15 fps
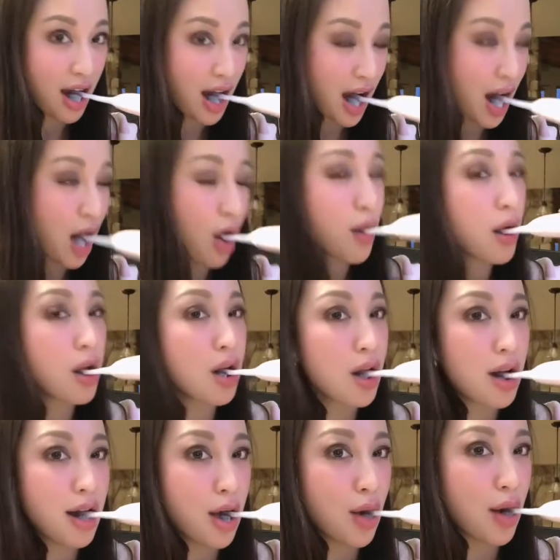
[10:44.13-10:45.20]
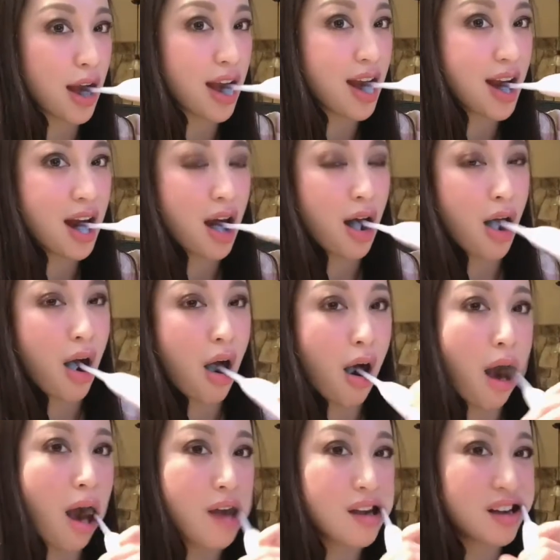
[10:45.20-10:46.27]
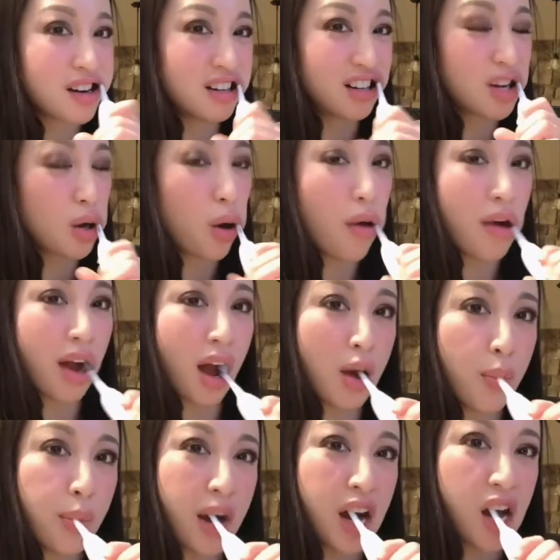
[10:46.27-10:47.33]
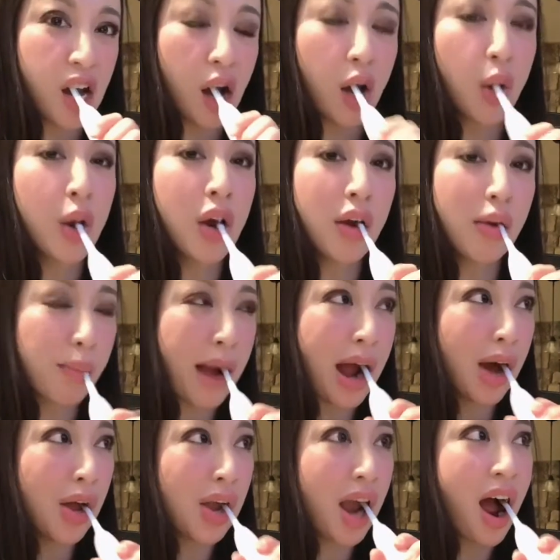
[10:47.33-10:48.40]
And I turn it this way. And then also don't forget to brush with your mouth.